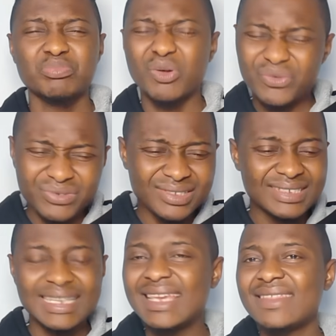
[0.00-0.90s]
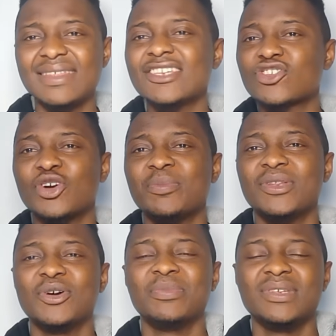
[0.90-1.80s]
But seeing this
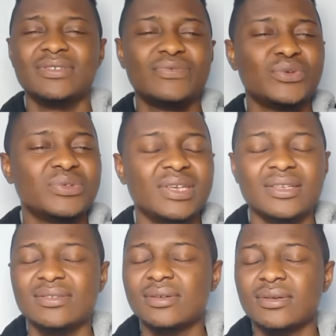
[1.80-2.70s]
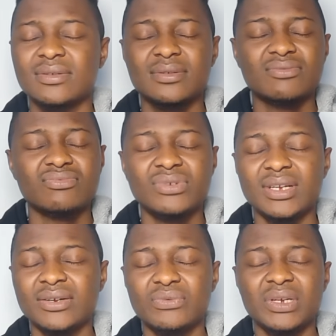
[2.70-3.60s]
coming up these few days is
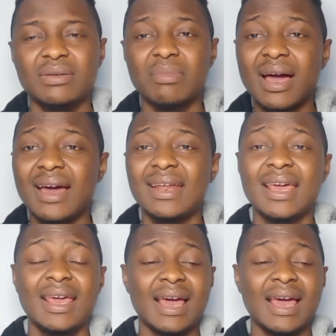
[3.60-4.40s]
really, really mad.